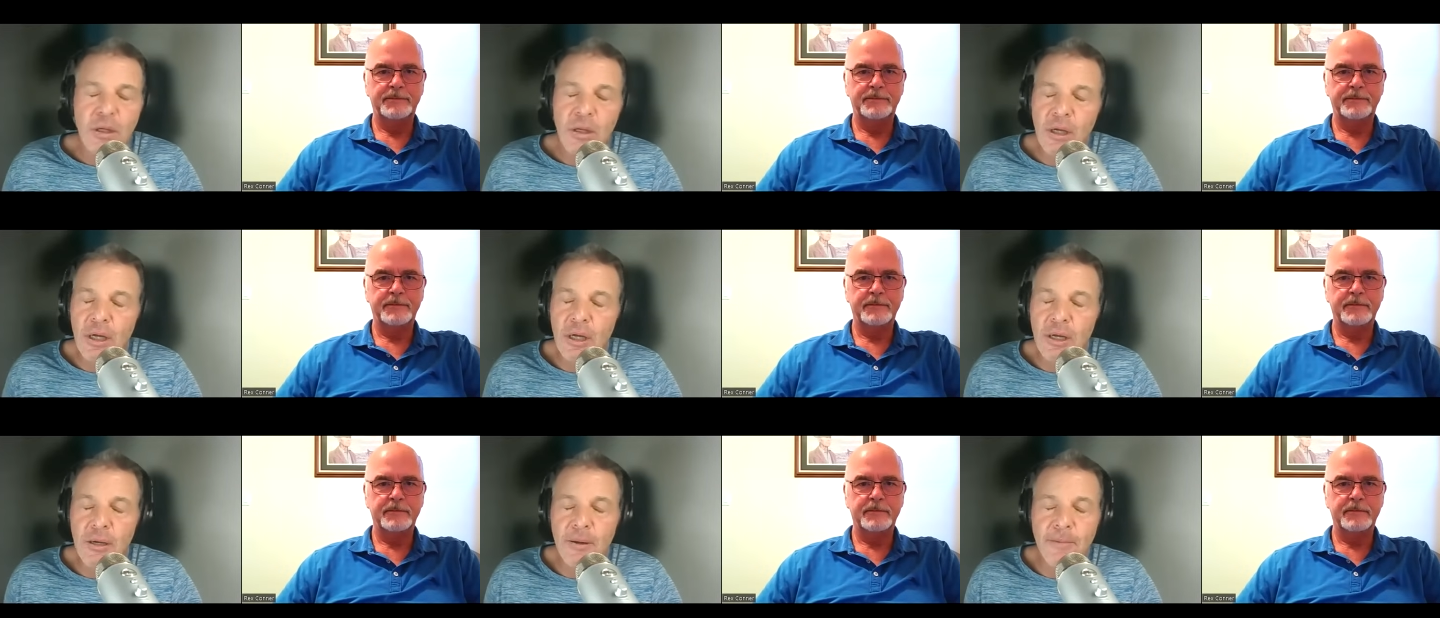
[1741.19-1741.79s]

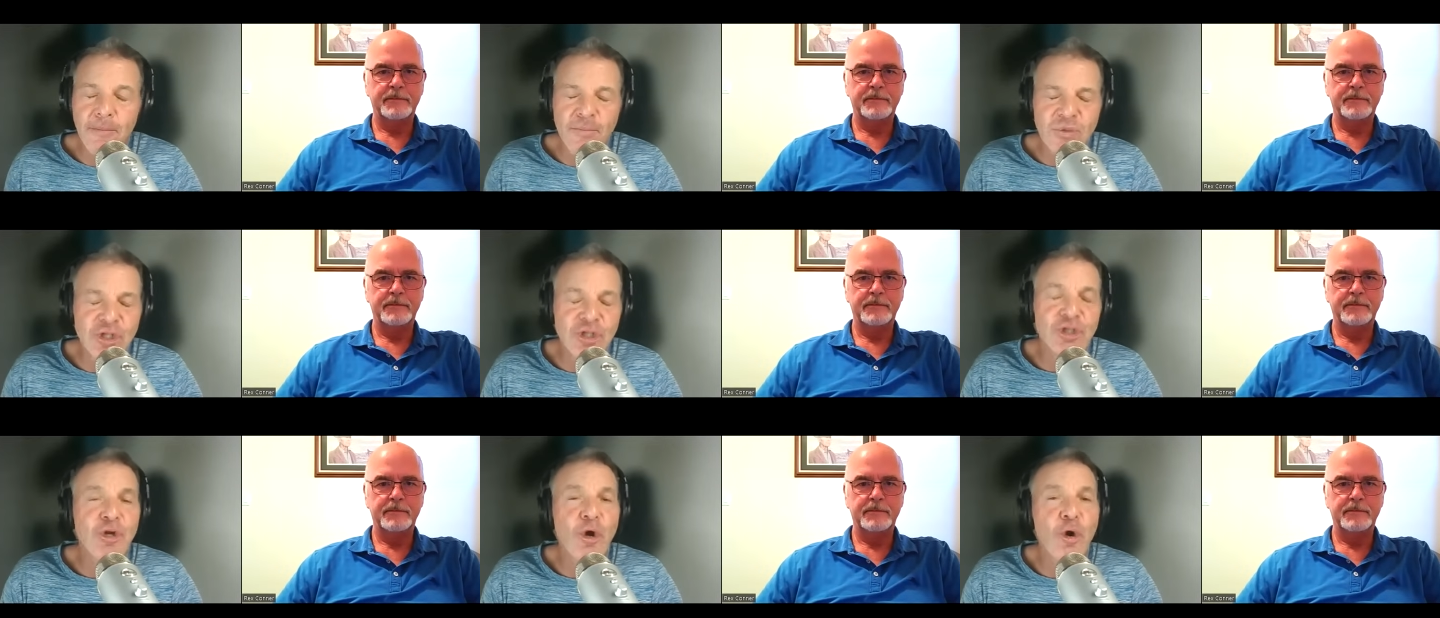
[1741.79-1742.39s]

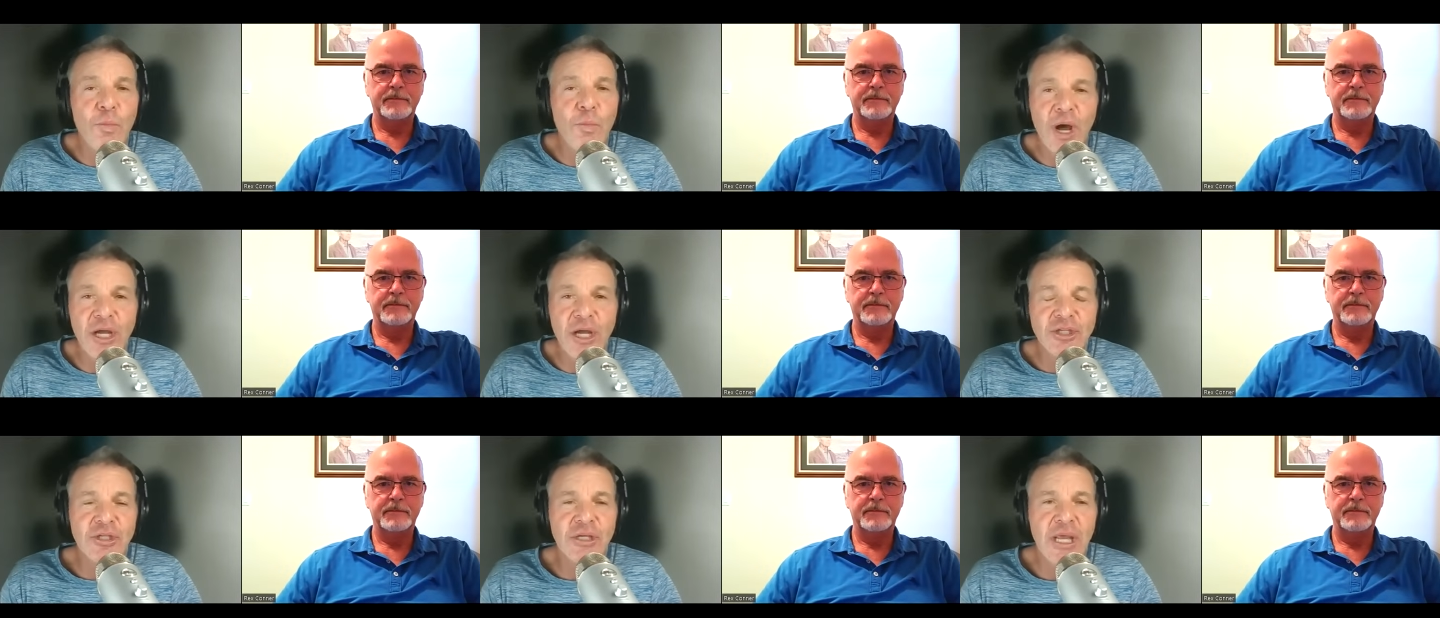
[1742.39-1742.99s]
Speaker 1: so
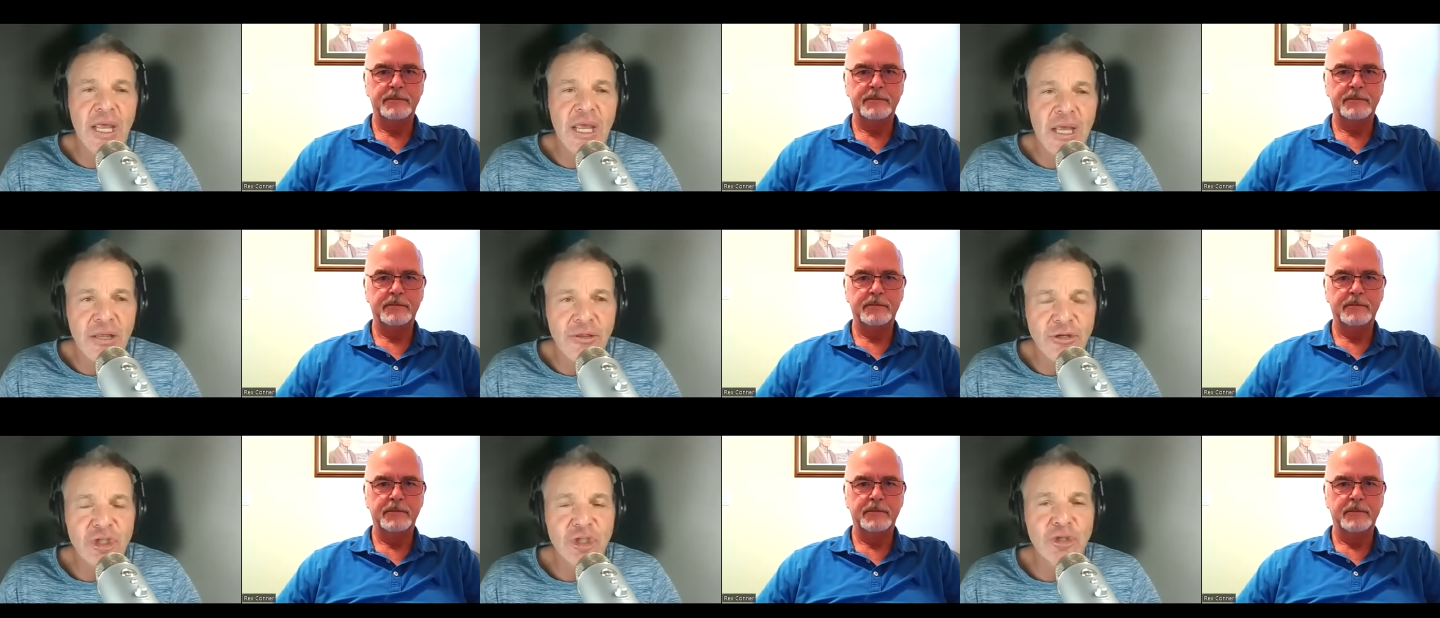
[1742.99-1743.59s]
much,
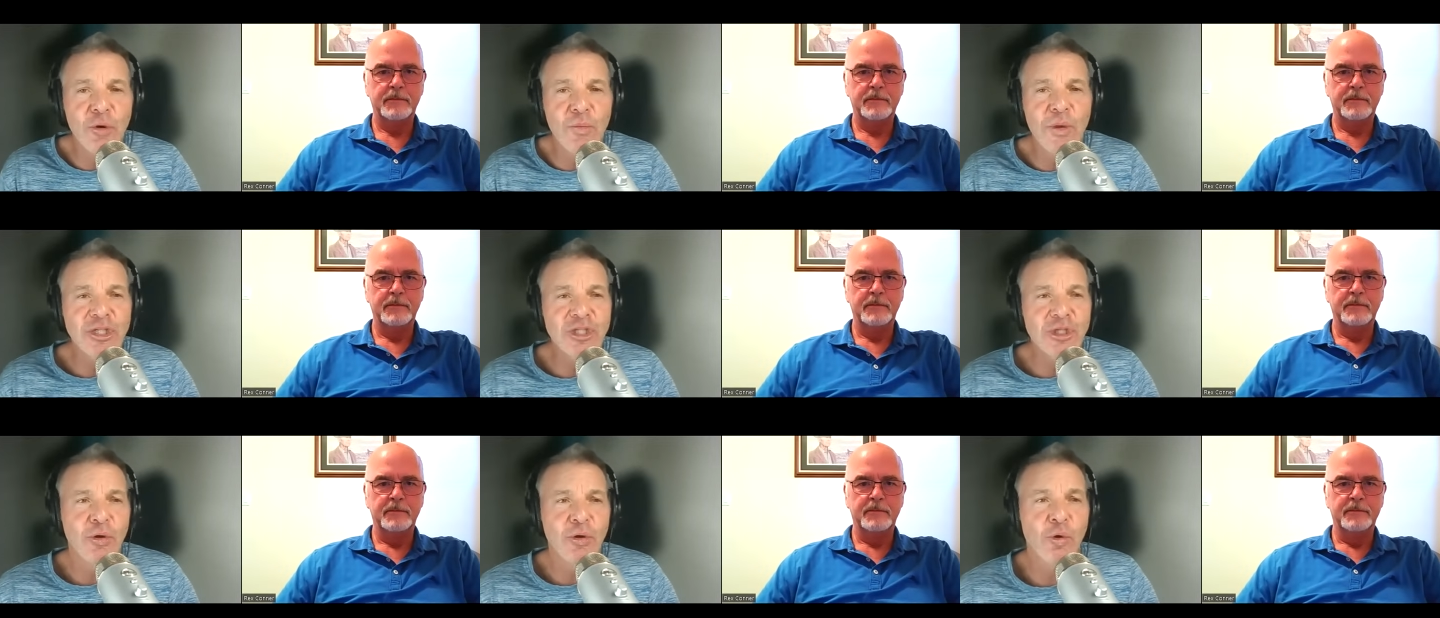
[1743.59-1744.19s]
and there's so
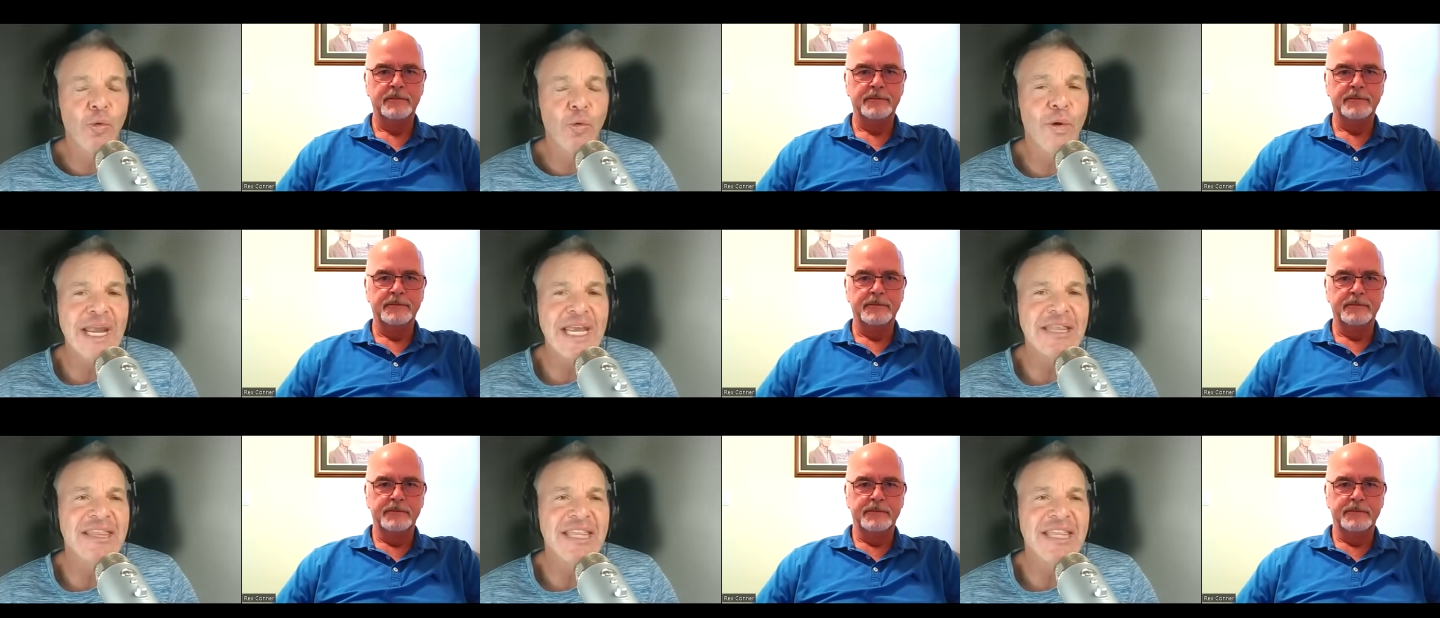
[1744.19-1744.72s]
much great